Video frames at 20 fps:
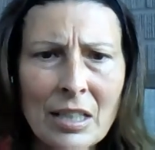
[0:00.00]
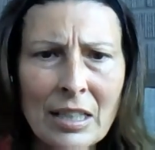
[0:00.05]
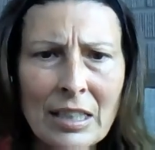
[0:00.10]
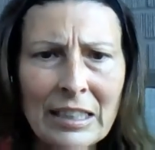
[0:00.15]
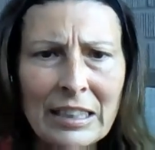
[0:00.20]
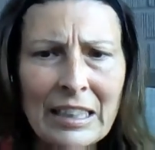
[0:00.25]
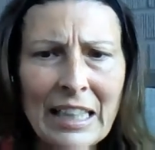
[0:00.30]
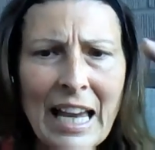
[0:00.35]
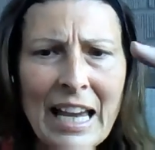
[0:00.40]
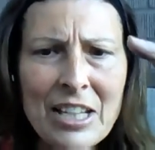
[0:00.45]

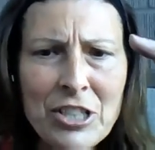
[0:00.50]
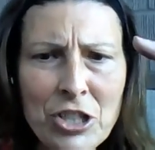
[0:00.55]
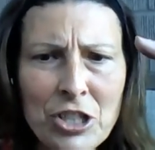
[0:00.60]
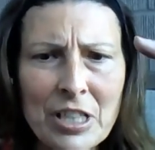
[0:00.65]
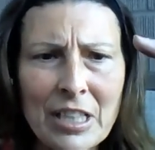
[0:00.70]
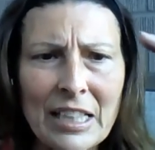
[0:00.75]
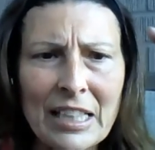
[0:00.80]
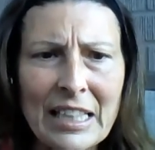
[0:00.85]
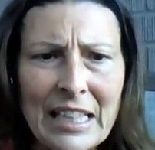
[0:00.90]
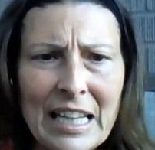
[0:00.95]

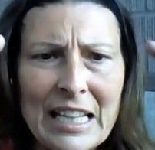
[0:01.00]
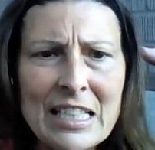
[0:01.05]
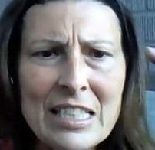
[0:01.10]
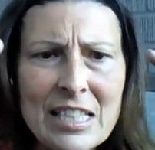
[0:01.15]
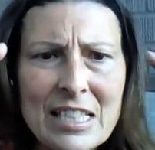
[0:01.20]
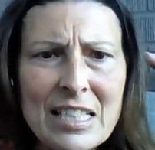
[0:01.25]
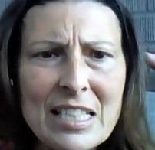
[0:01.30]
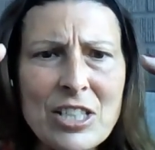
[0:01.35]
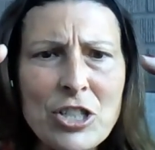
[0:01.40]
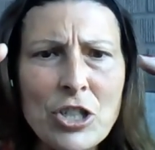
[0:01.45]
clashing
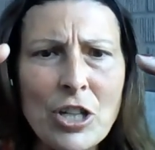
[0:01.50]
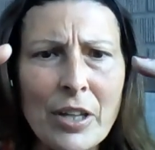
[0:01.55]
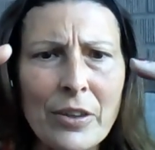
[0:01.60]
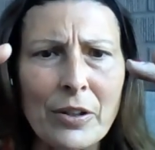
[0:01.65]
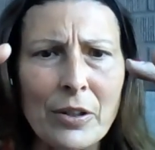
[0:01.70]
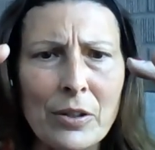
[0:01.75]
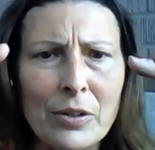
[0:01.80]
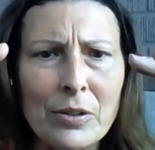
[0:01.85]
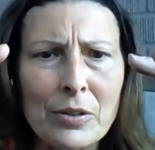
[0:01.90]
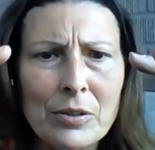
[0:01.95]
against each
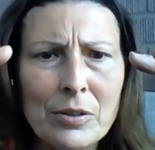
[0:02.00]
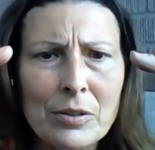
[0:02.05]
other